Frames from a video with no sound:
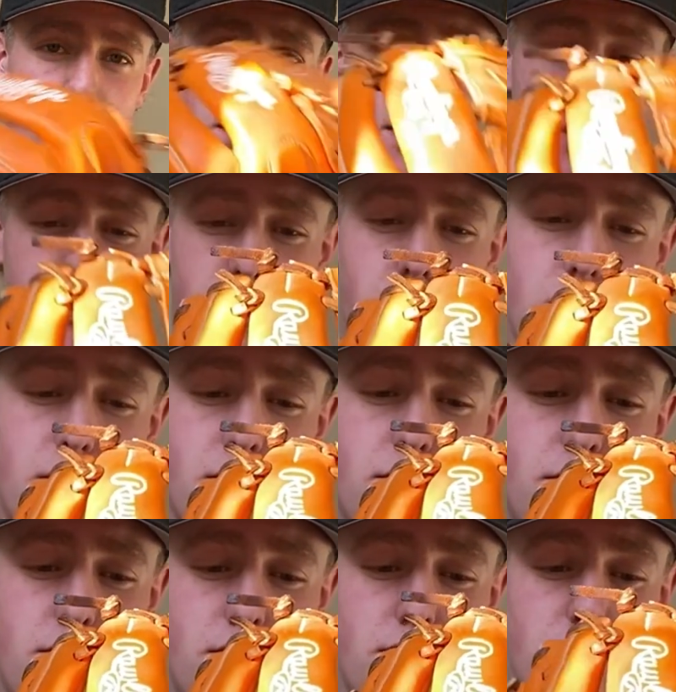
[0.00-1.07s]
This one
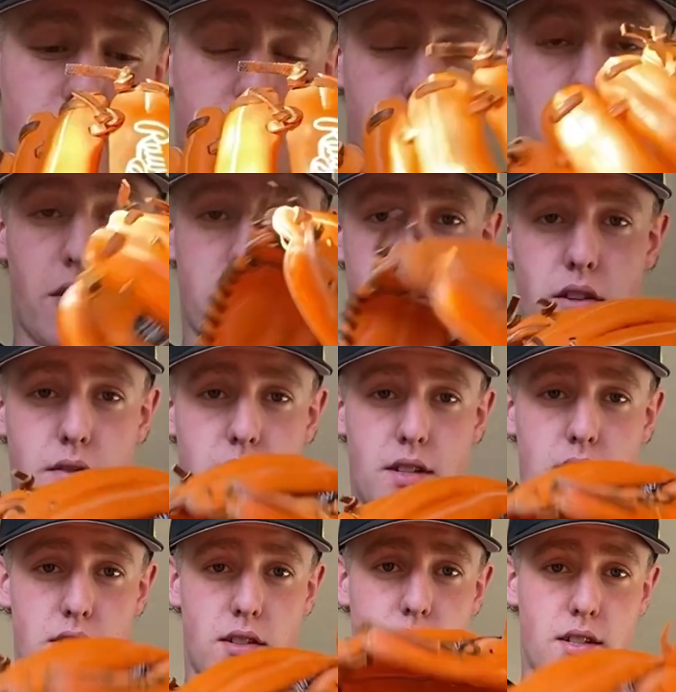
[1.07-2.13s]
is very soft,
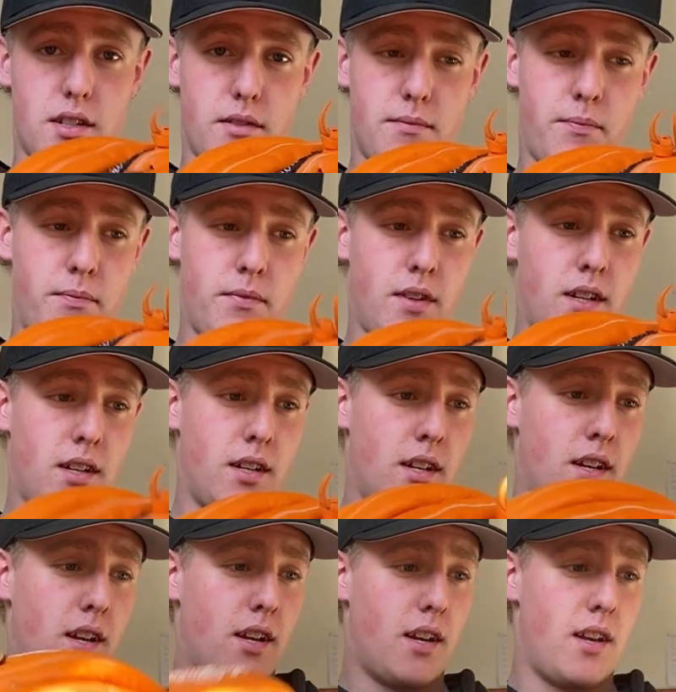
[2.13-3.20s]
as you can tell,
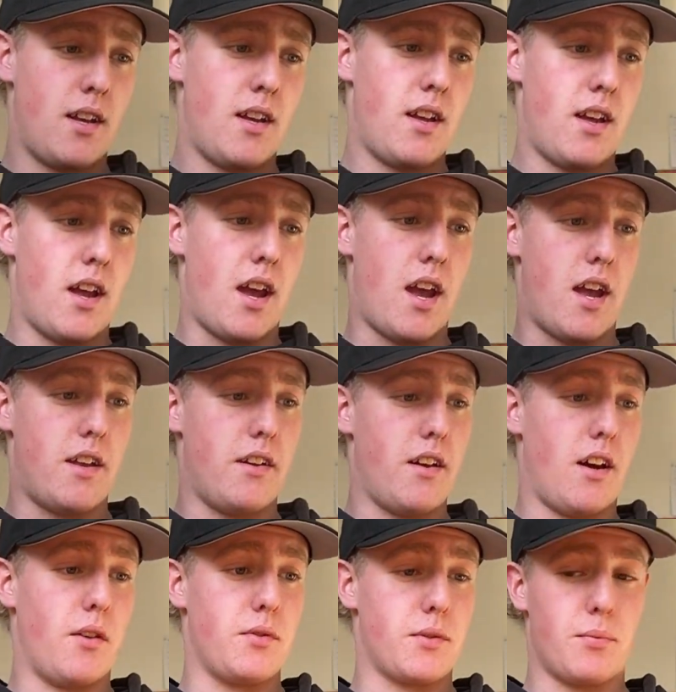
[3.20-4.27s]
and
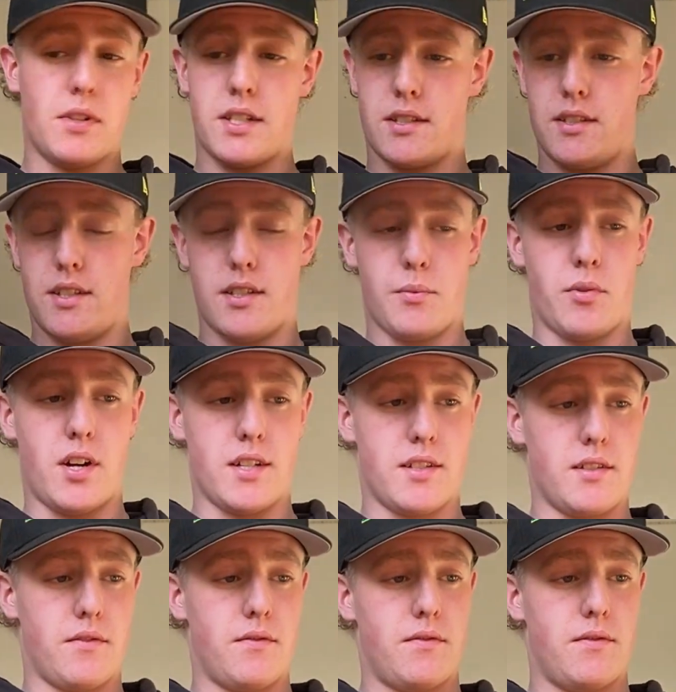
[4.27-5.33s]
I was pleasantly surprised
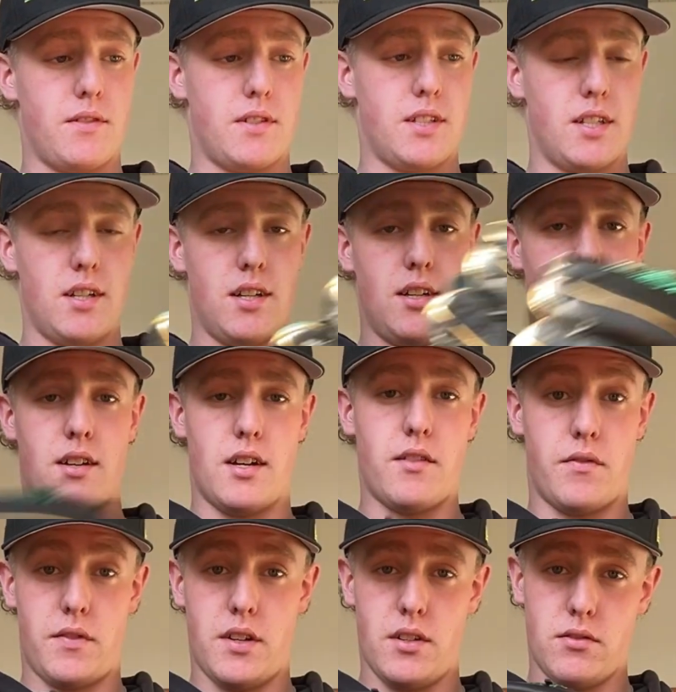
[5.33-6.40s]
to see and
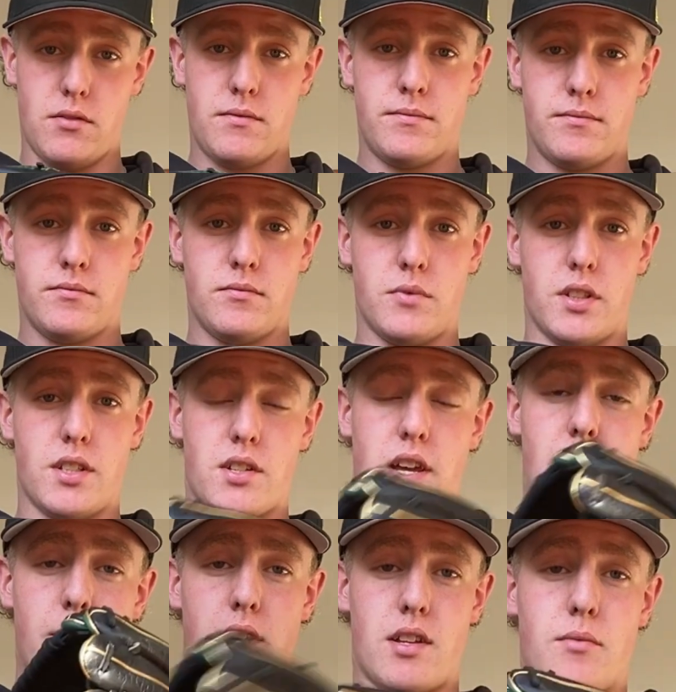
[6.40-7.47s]
feel when this
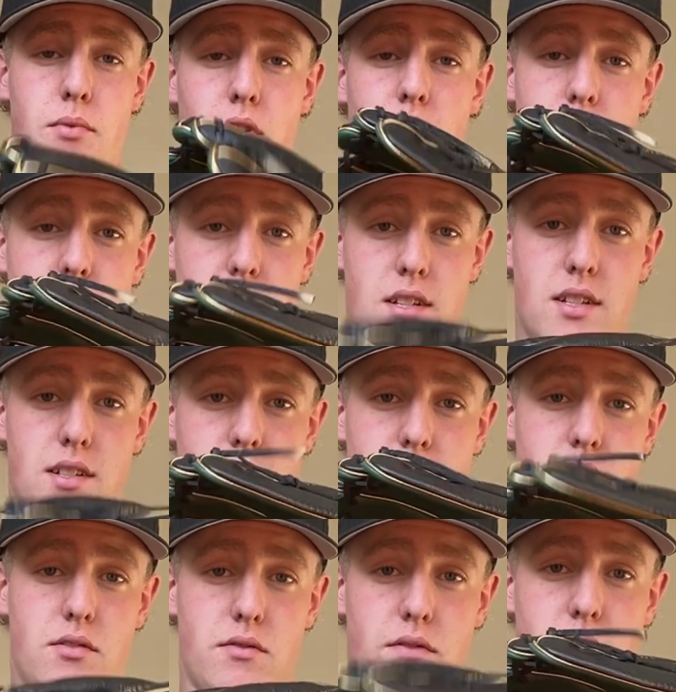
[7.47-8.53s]
came out of the box that it is
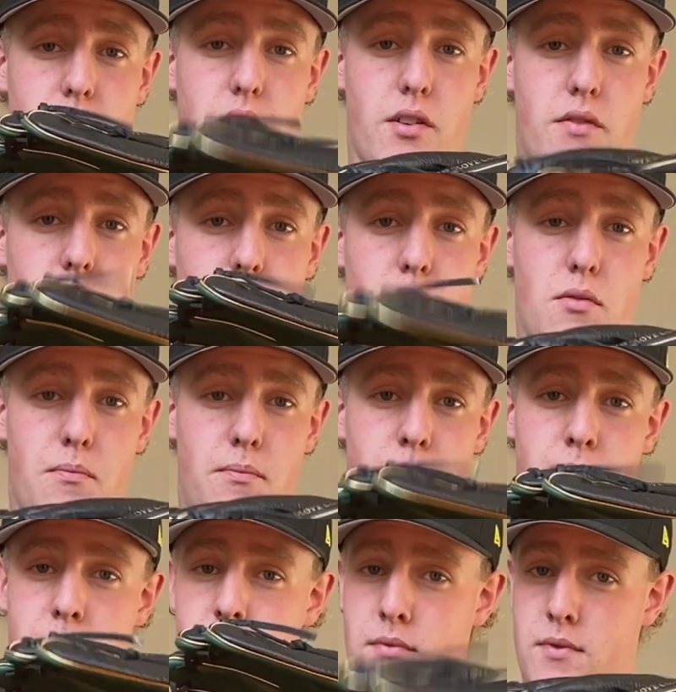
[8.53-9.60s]
still very firm.
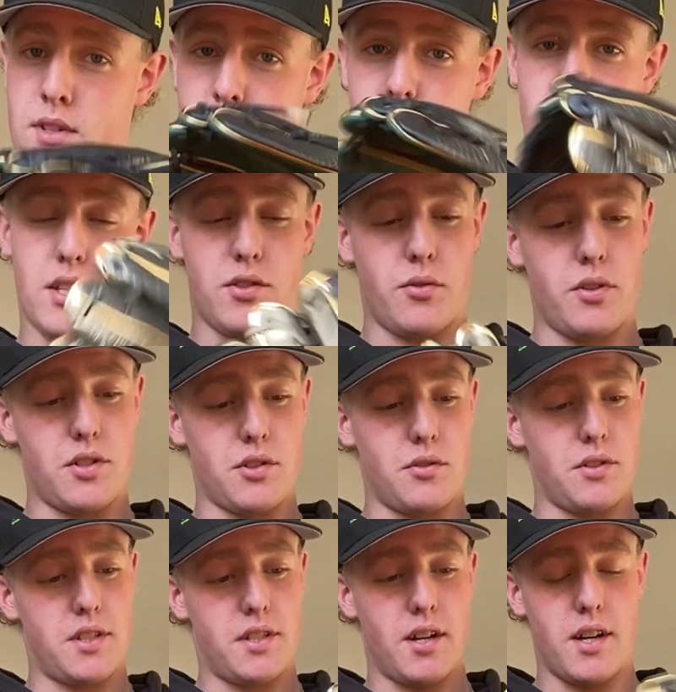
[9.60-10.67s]
That's always a good
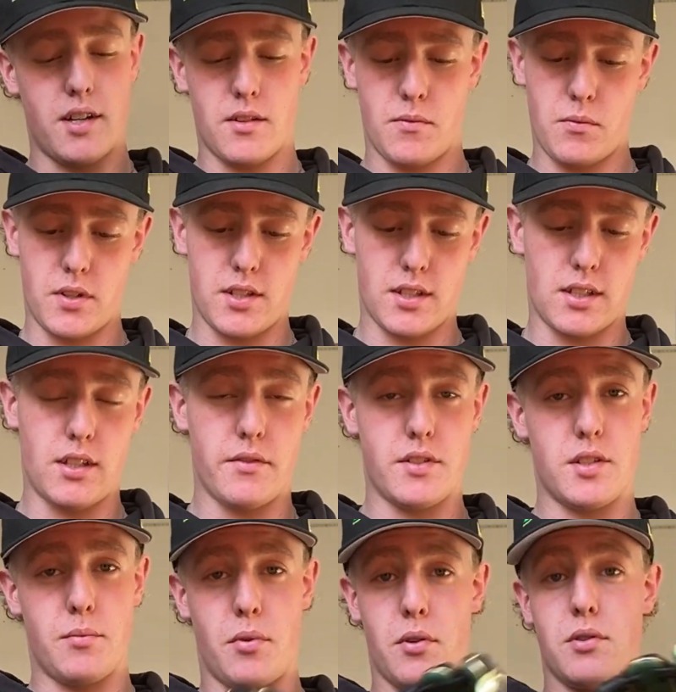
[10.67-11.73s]
sign when the glove is
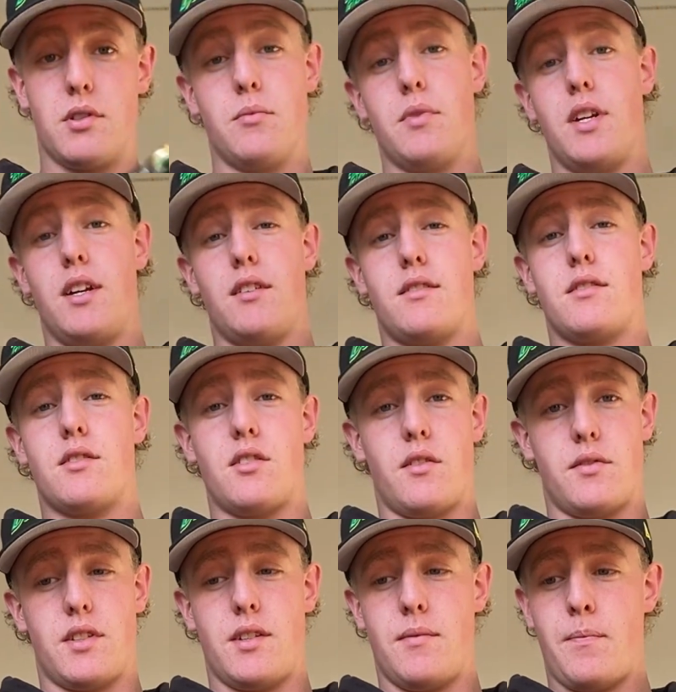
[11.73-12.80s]
supposed to be
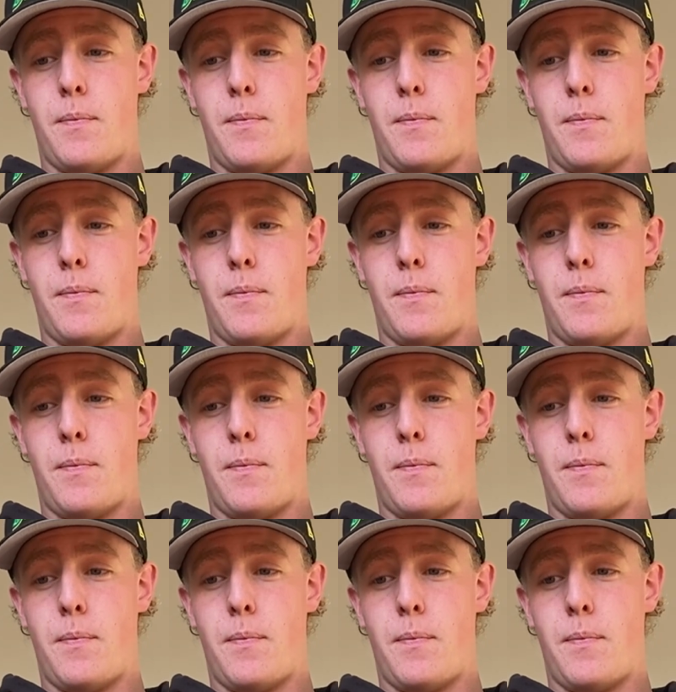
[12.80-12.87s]
softer.